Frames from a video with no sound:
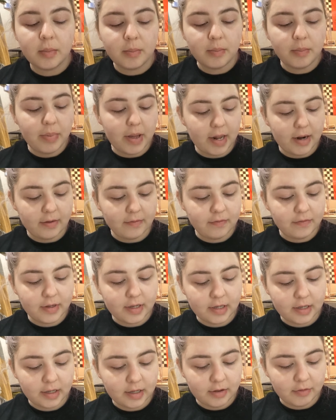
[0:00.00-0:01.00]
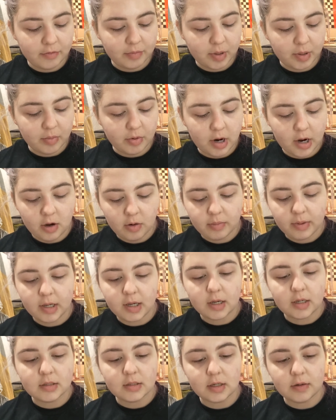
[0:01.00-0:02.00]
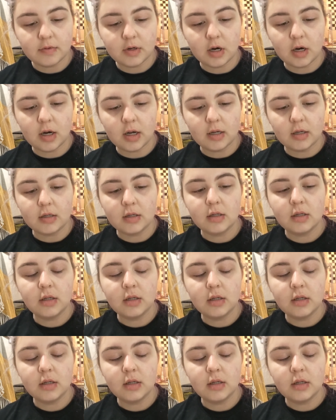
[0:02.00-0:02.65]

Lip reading: Benefit Give Me Brow because I've got